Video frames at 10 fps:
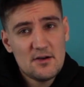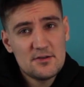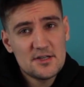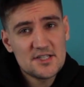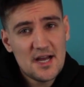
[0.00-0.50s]

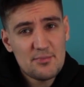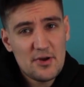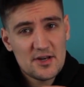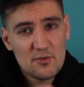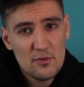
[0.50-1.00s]
on the top
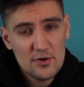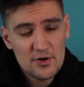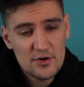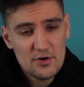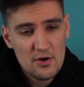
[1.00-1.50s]
right
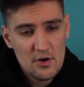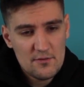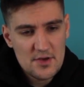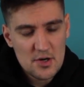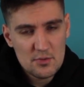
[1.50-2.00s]
corner
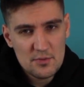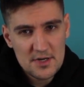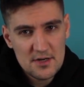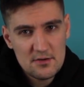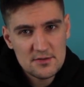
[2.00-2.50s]
of your
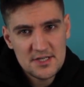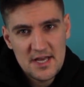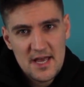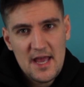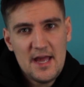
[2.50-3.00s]
Windows,
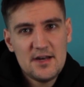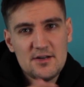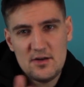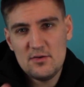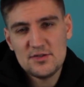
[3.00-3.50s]
and
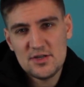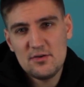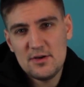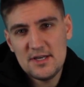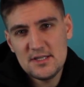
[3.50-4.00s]
it
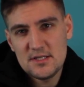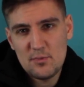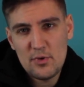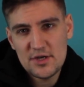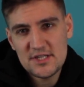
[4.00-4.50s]
also is
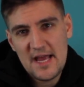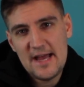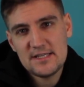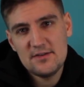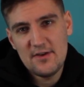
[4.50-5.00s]
voice
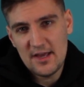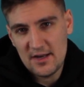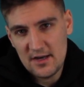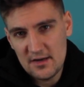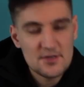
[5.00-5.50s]

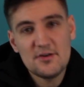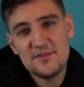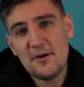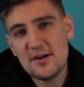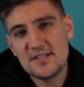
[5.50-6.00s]
activated. So as
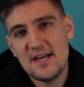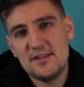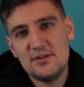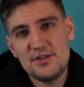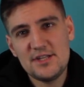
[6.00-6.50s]
far as I
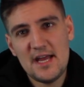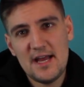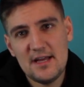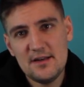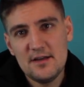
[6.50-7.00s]

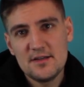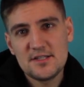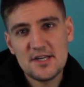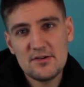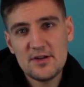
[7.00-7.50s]
understand,
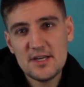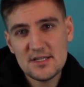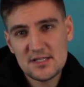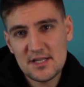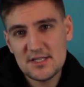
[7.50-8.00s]
Siri
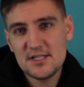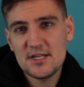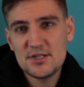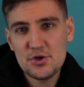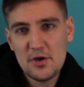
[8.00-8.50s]
is
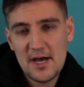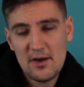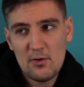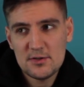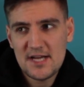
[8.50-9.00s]
listening to you at
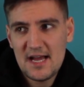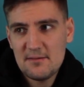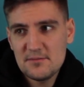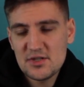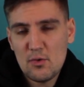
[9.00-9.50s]
all
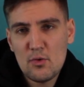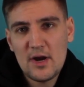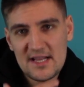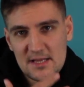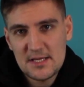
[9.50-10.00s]
times, or
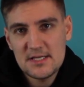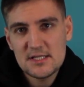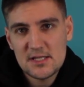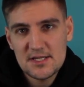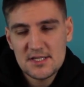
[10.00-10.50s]
at
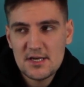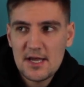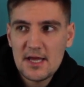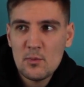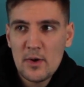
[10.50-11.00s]
least
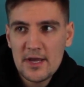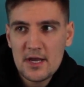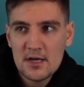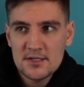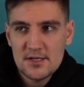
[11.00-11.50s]
listening and
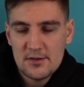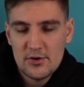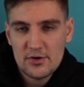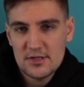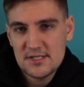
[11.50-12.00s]
waiting until
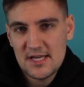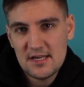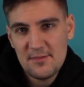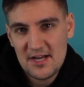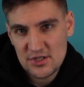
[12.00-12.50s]
you're gonna say
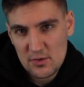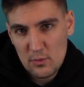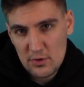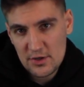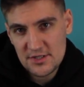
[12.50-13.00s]
the magic
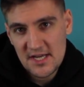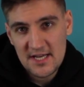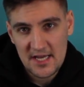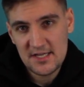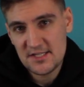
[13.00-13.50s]
words,
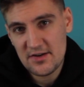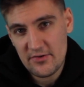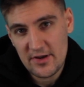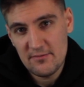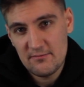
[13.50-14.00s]
"Hey
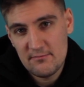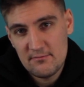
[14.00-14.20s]
Siri."